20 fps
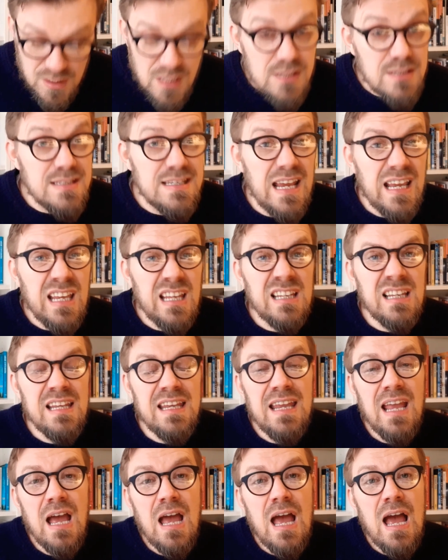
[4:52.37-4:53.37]

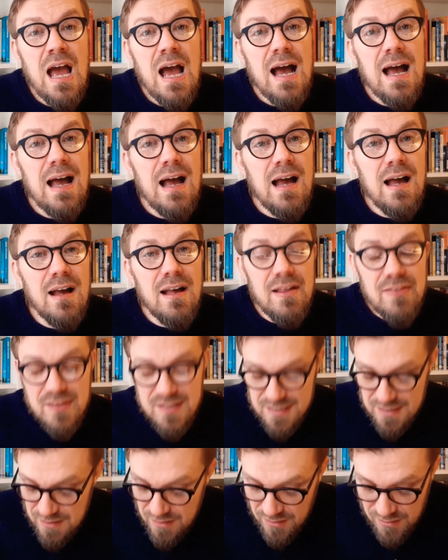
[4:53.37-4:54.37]
Secondly,
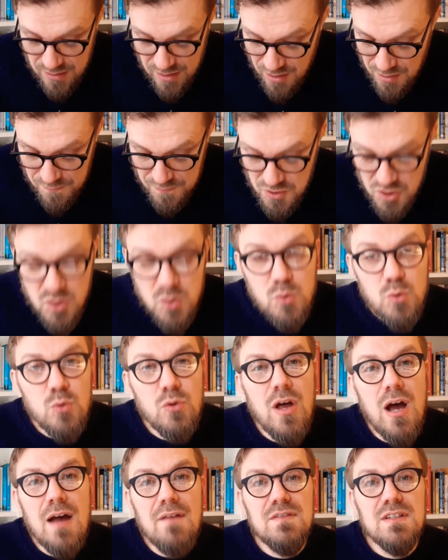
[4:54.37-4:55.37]
this little kind of tool
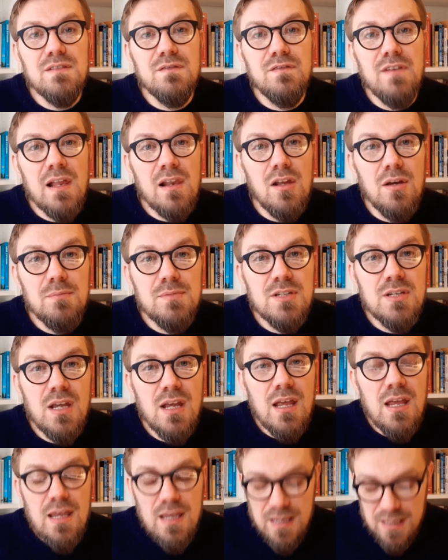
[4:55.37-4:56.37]
that I've developed
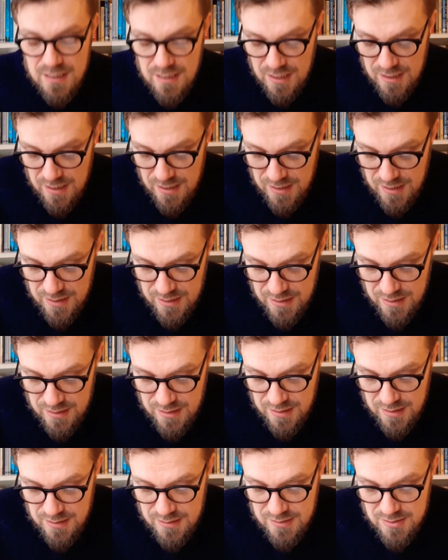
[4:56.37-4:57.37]

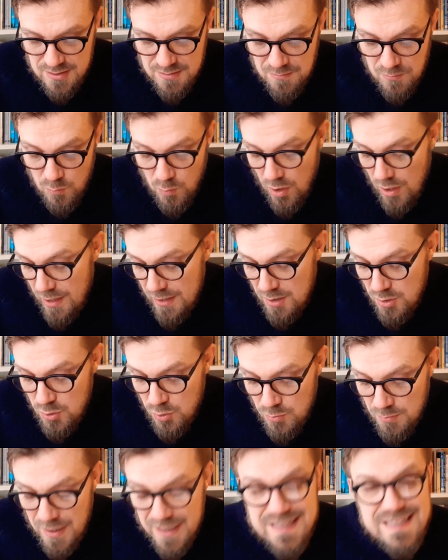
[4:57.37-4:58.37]
is what I
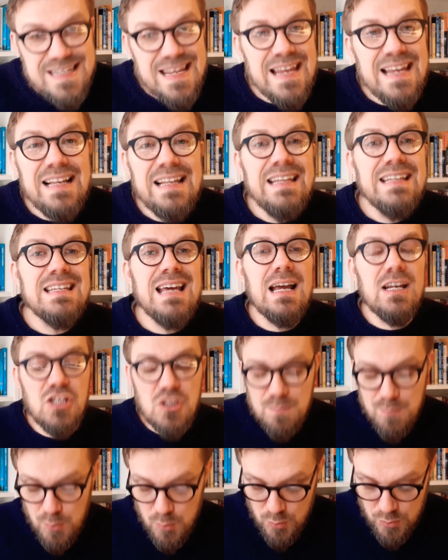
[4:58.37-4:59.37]
call my daily
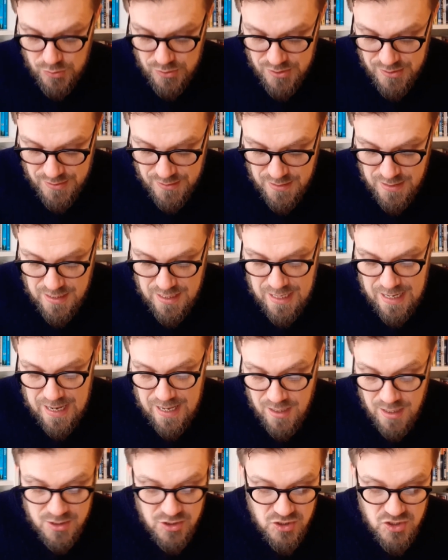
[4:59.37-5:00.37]
dashboard.
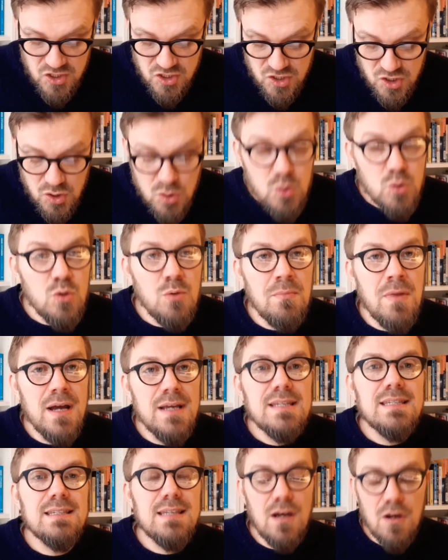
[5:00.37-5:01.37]
And I just score
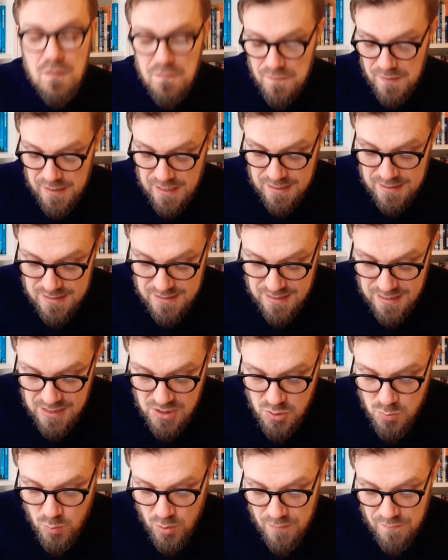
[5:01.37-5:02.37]
myself against
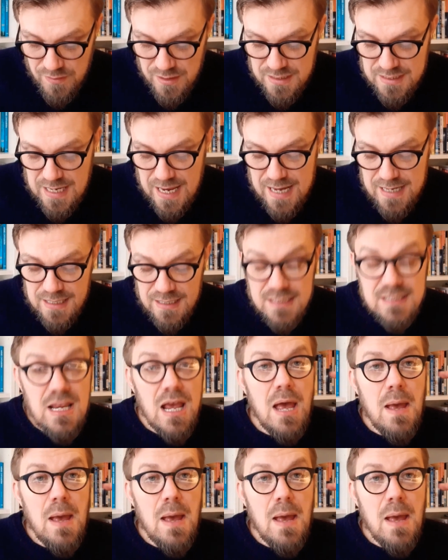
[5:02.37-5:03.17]
each one of these headings: